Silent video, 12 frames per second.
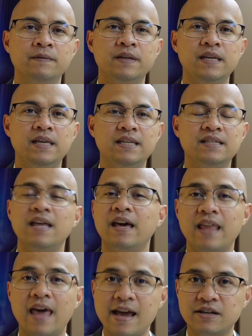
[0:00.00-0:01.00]
His
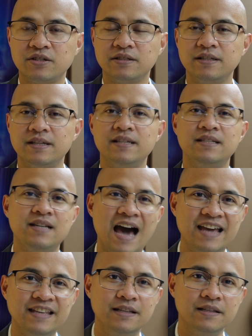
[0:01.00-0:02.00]
direction, His
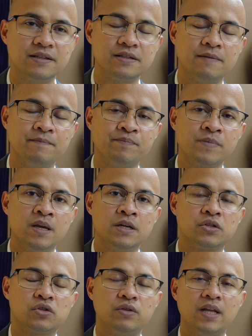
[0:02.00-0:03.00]
guidance,
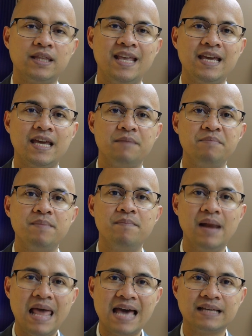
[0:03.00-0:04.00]
so that they can be
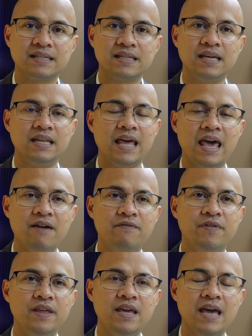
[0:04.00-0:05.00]
blessed in
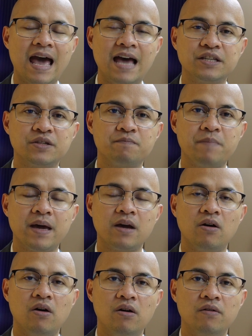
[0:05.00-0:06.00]
every aspect
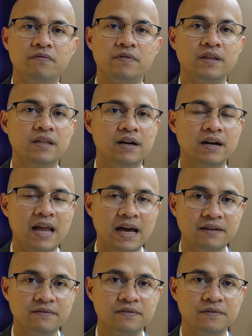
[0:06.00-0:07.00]
of their
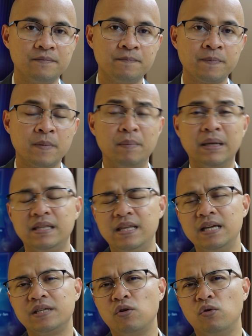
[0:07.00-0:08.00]
life. But
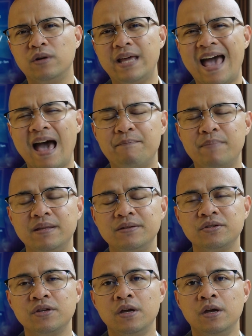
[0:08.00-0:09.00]
this only
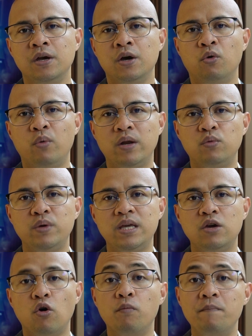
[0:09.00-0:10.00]
happens when we
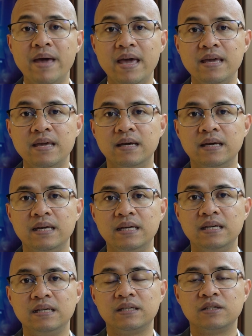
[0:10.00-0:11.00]
obey
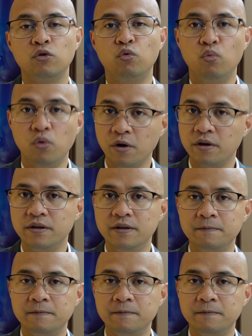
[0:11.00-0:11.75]
His word.